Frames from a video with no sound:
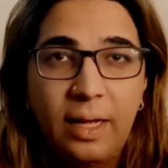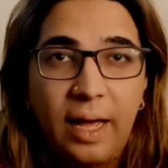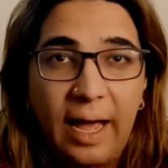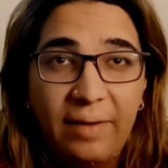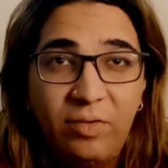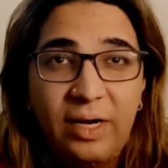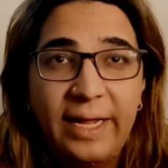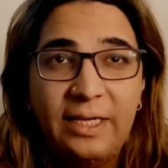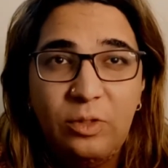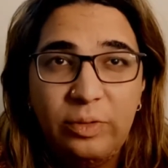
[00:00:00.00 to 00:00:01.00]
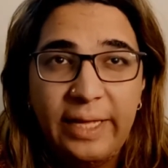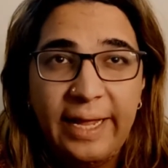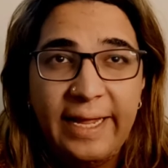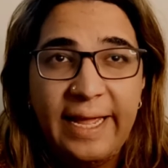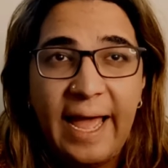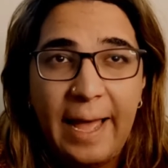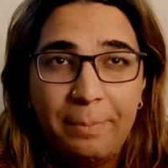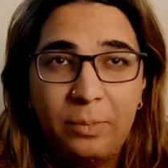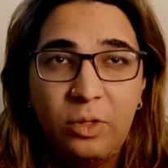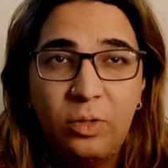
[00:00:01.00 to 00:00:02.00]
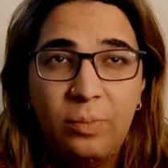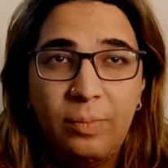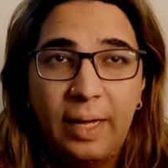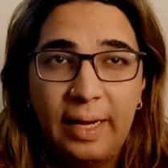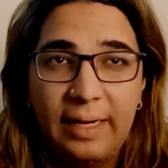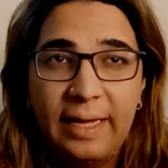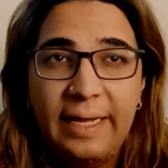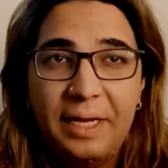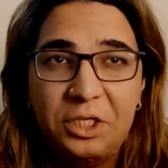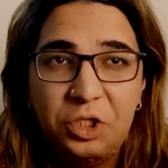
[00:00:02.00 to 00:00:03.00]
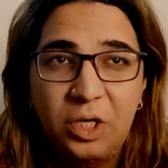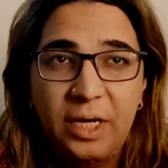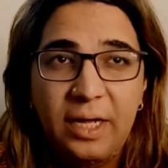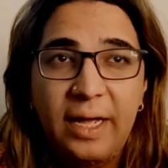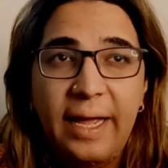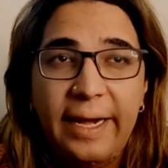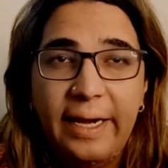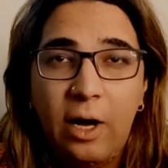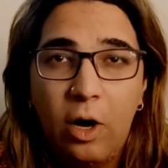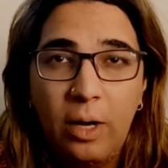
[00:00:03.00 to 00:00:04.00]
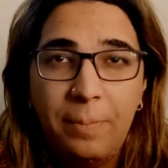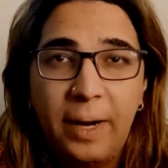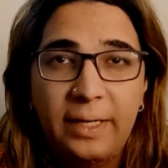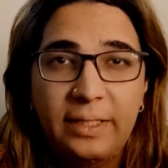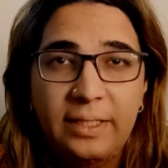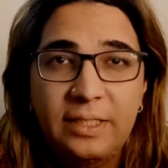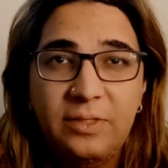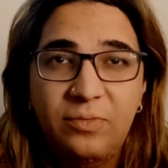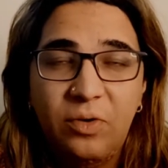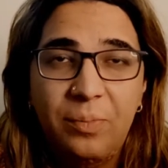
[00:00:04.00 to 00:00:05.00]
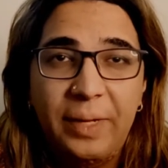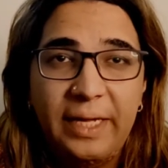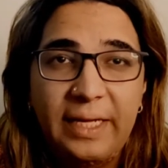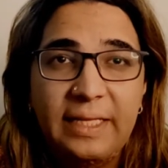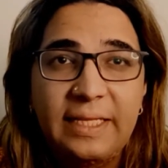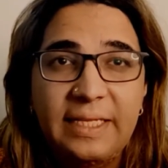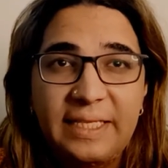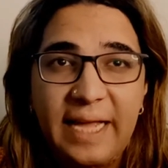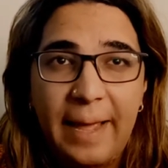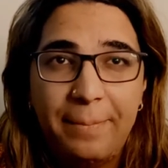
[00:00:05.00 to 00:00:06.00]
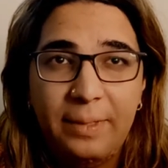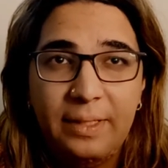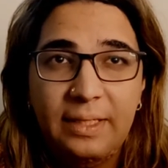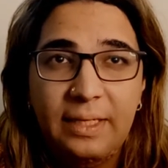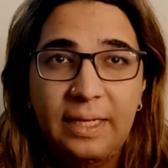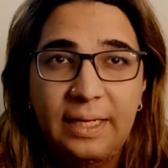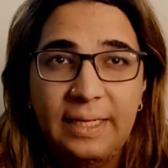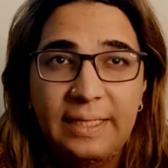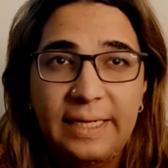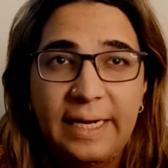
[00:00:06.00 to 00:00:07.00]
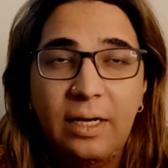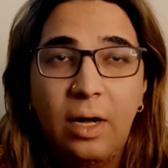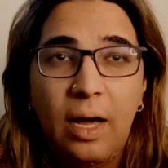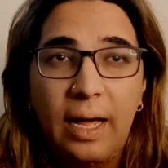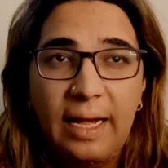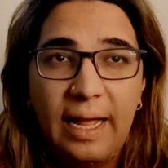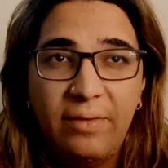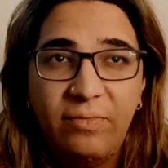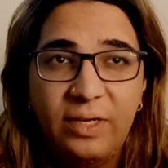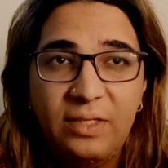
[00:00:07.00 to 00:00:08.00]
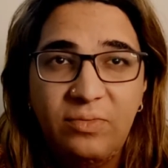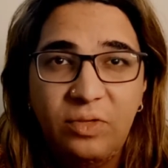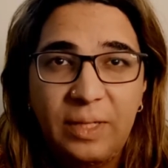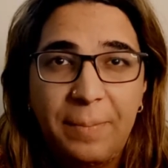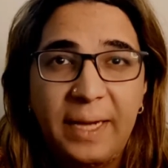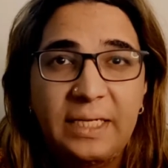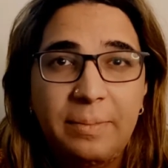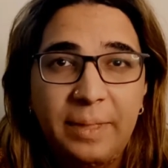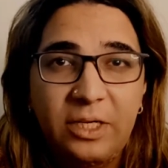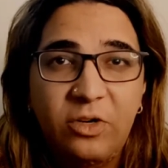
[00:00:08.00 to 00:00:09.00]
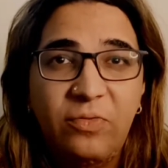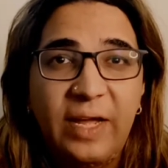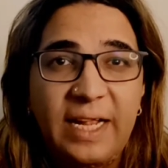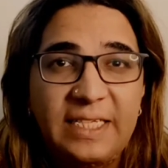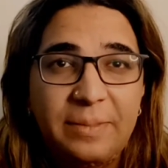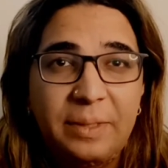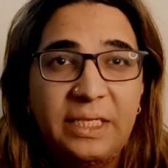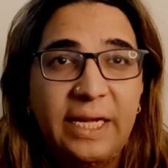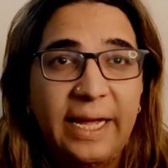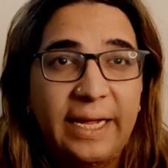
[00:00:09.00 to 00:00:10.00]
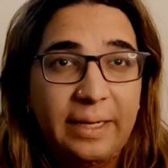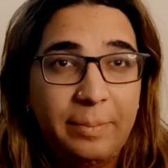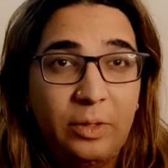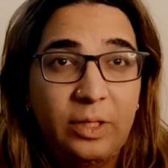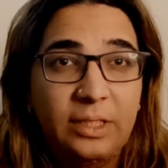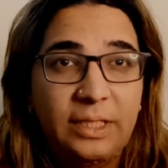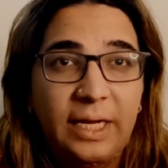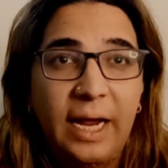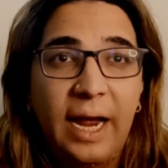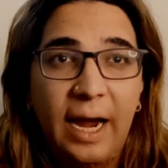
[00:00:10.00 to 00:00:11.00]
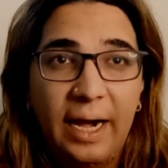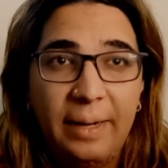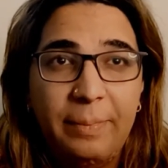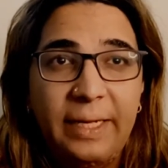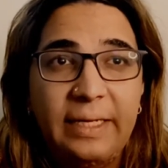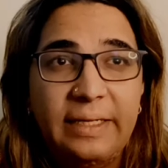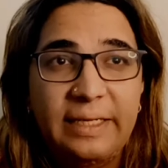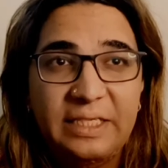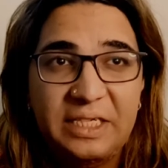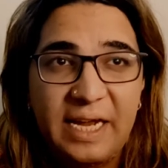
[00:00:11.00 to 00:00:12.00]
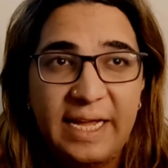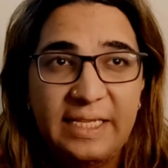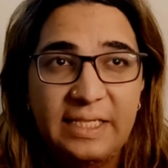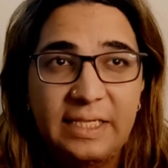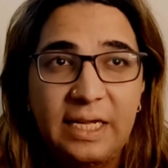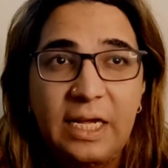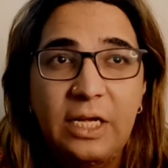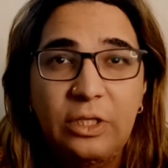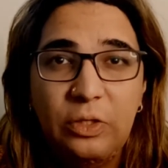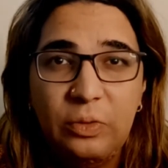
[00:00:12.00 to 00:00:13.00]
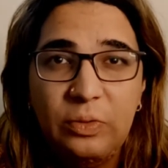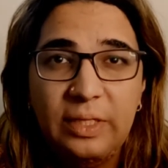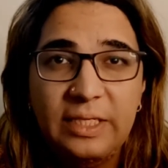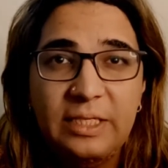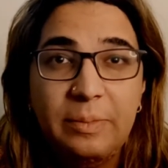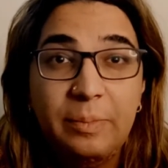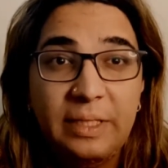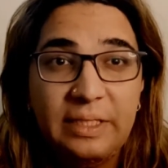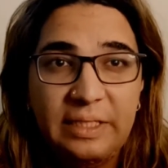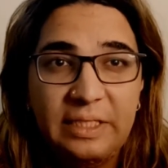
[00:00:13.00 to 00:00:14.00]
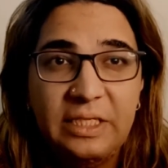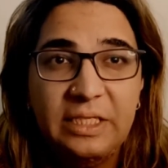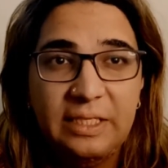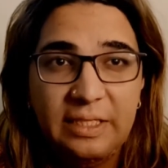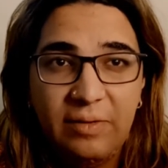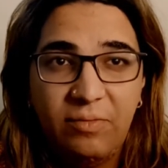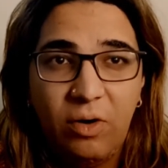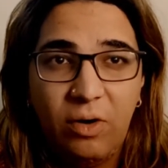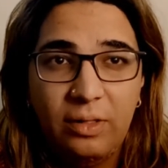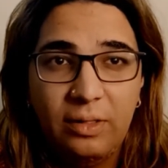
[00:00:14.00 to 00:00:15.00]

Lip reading: I would like to thank APCOM Alga Asia and all partners for making this happen, that all efforts for the betterment of LGBTI community are being recognized through this prestigious award.